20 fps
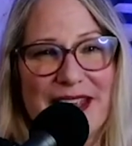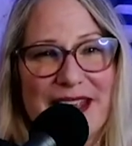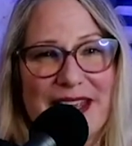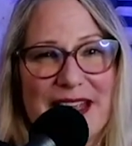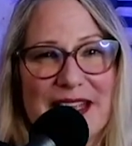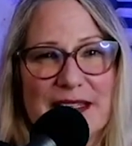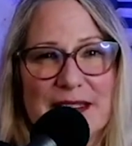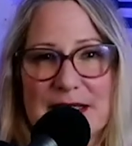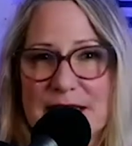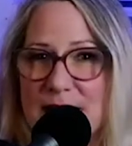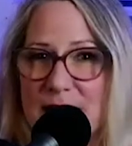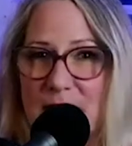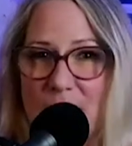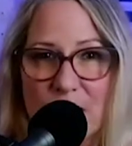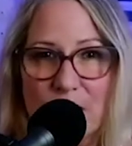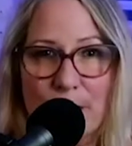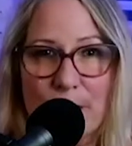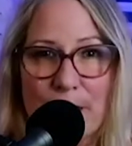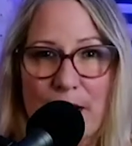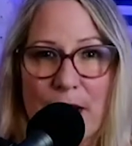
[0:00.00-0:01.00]
is
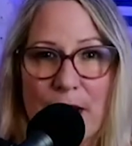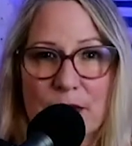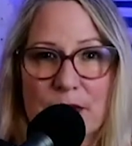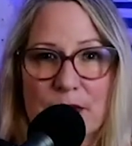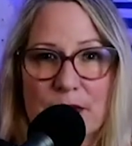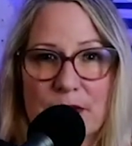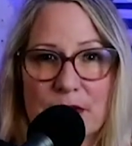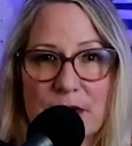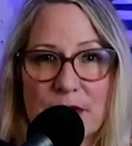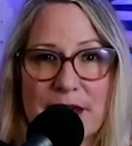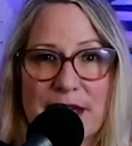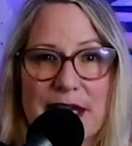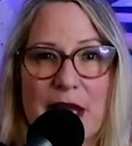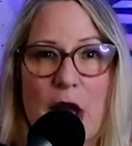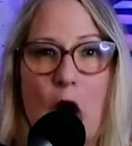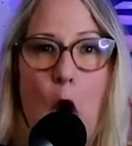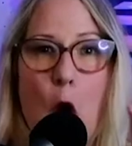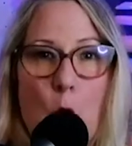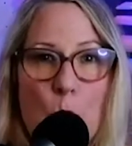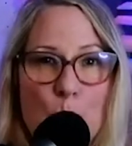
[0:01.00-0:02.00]
all about the
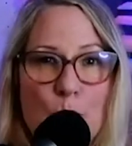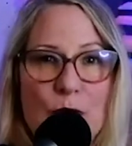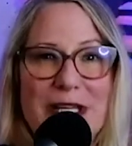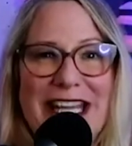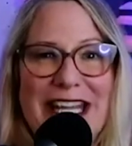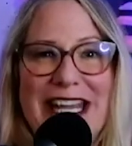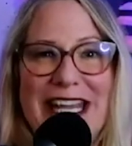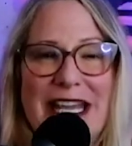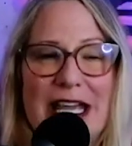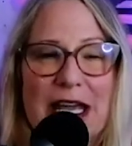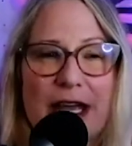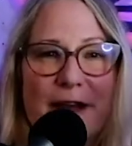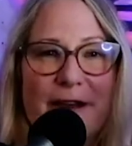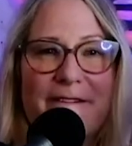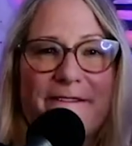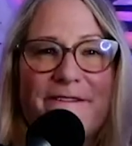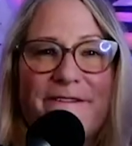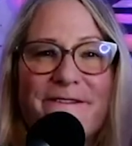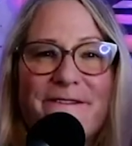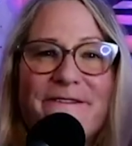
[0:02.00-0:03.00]
only
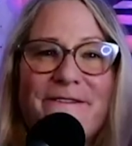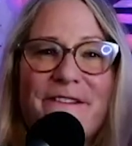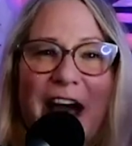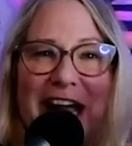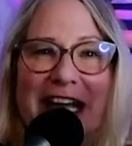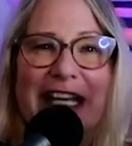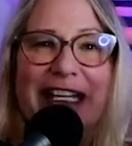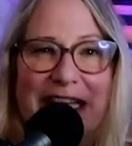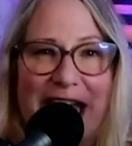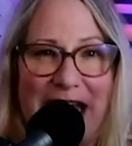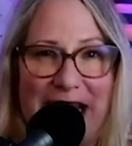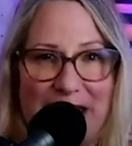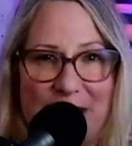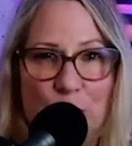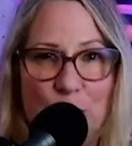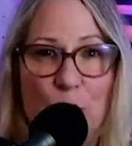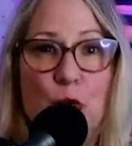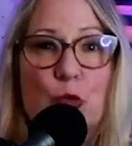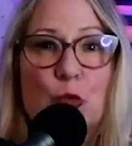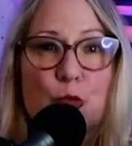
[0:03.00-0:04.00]

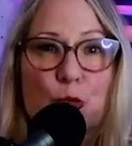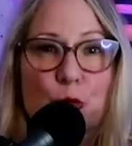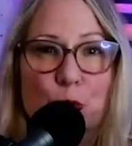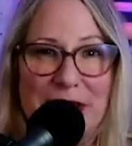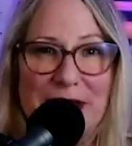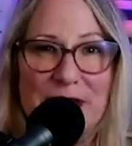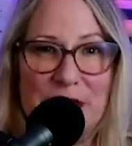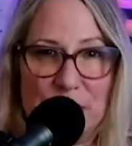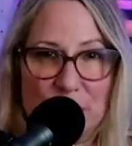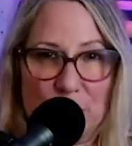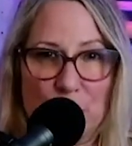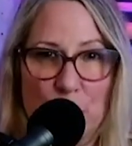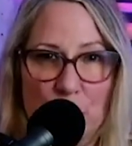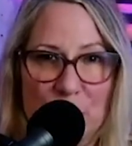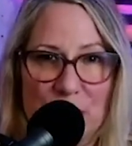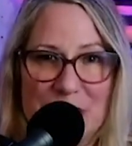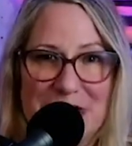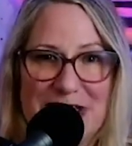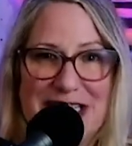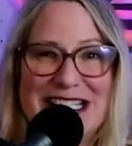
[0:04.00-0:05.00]
finite
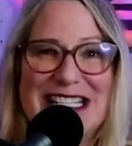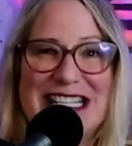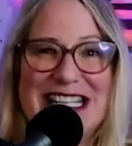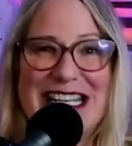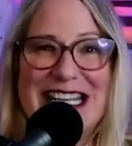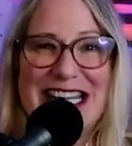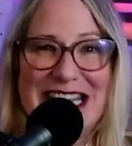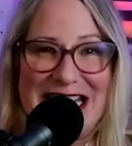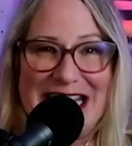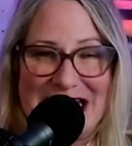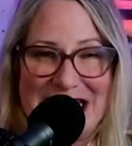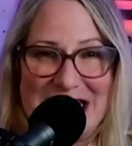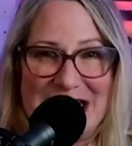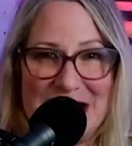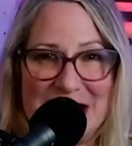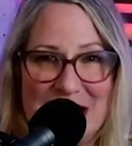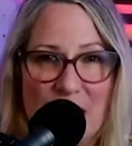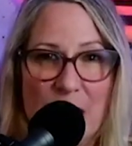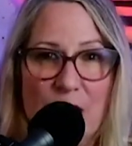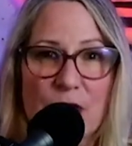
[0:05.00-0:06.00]
resource
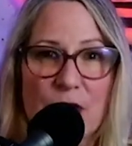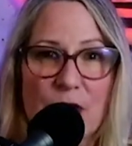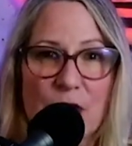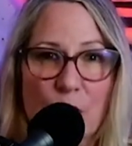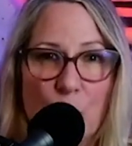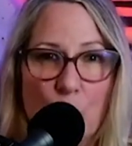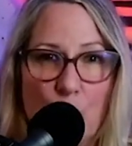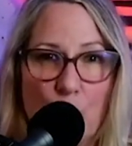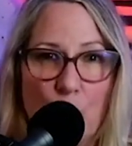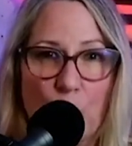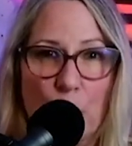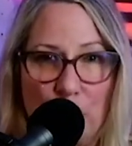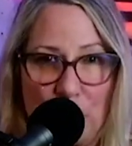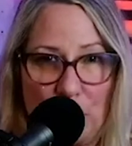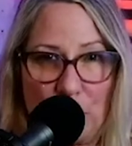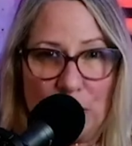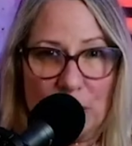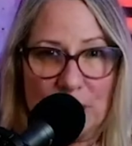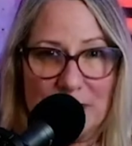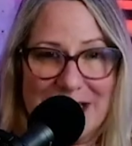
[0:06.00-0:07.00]
in the
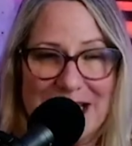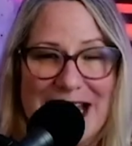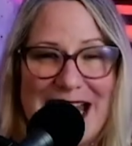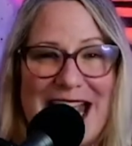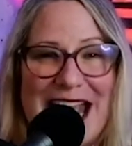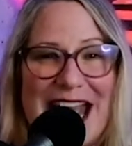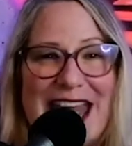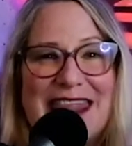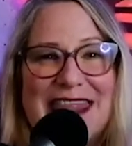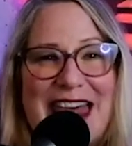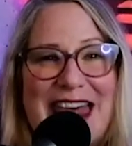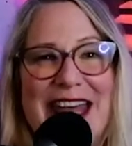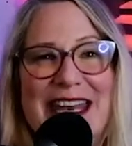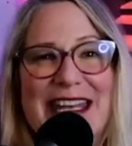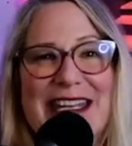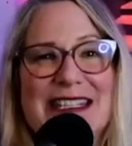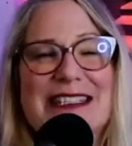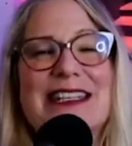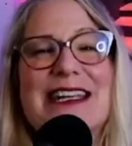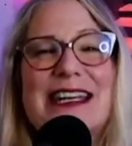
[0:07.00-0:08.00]
world. That
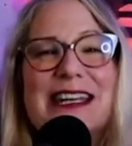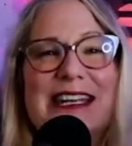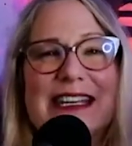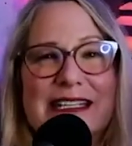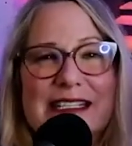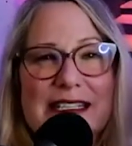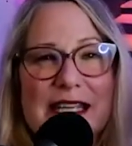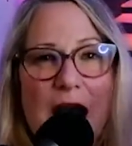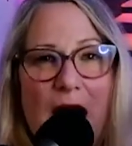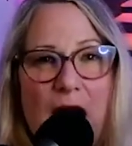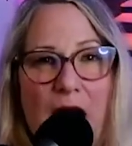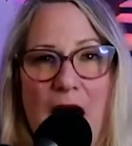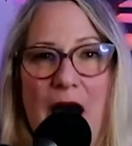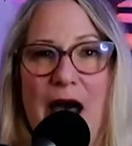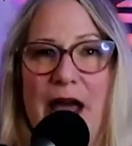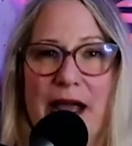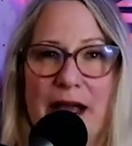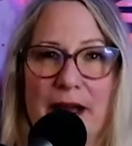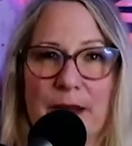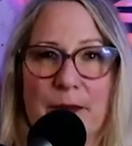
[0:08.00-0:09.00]
is
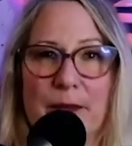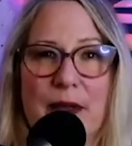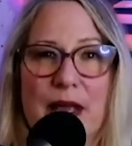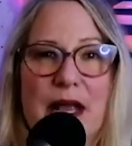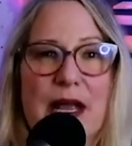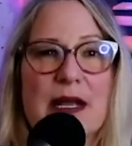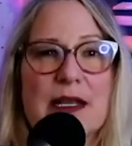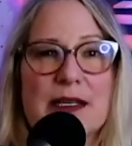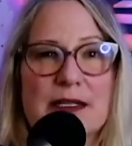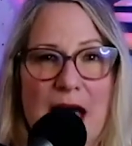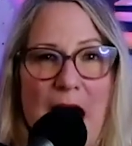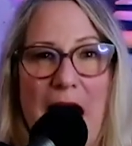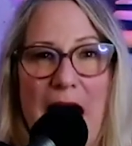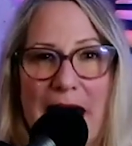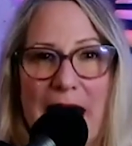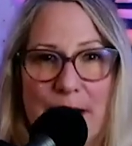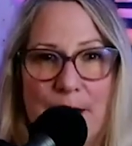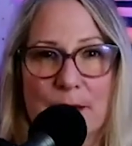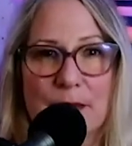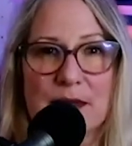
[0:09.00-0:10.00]
time.
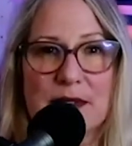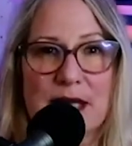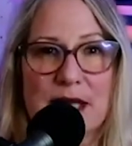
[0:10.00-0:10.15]
Time